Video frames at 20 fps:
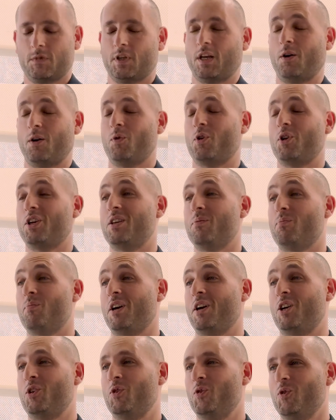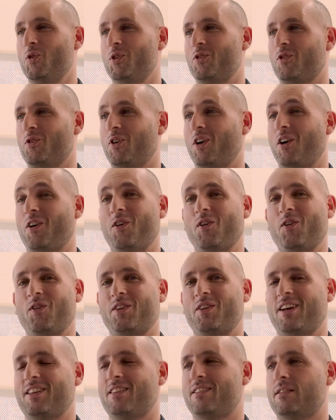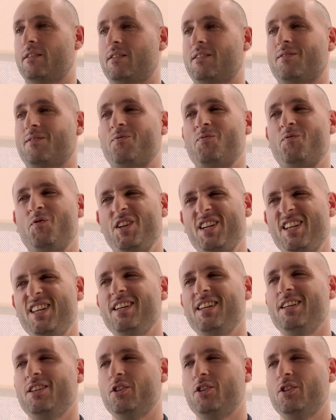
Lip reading: I want to keep my cool, so that's really